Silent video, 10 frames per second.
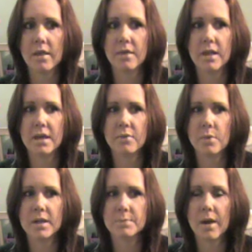The
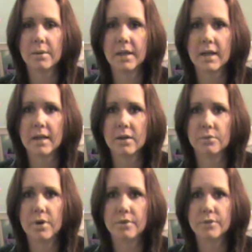giveaway is probably going to
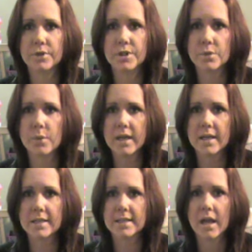run for two
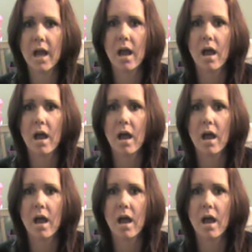weeks.